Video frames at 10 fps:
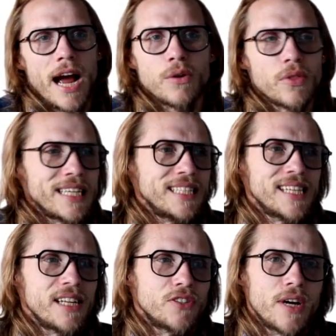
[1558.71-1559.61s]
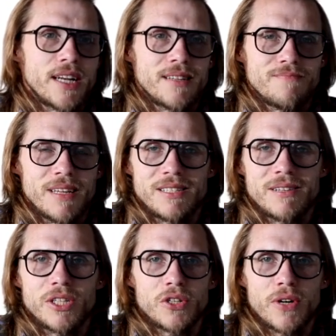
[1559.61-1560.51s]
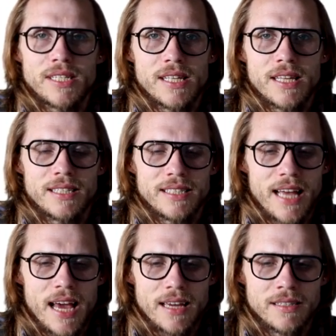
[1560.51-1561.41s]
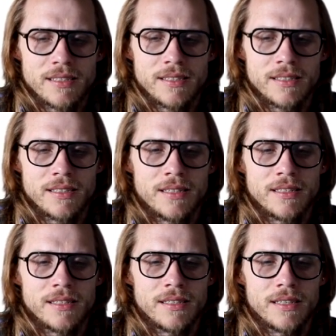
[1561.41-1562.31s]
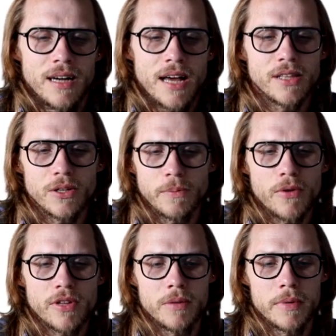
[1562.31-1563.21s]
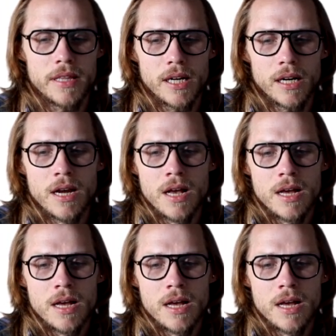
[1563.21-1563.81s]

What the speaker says: I don't think he's getting traded. That's such a crazy thing to say. I think they're both going to be there.